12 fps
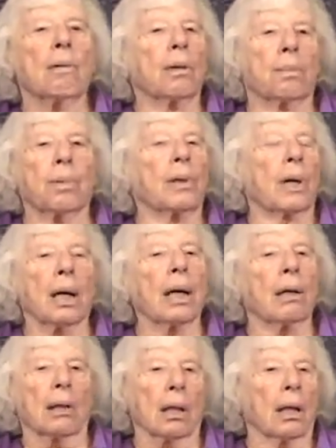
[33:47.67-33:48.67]
were putting
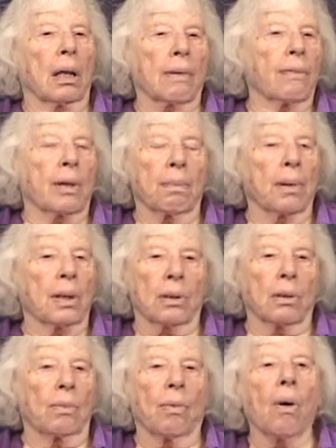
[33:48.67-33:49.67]
out, a lot of it about
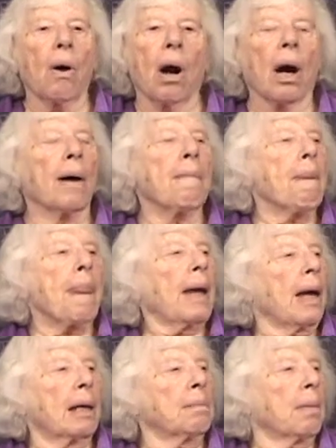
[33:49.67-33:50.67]
the war.
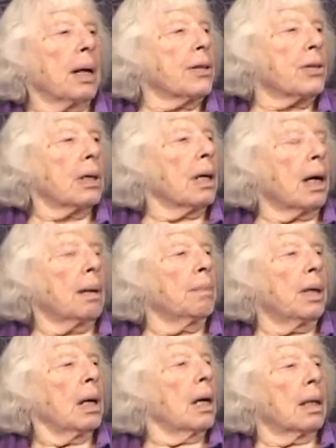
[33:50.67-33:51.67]
And my job,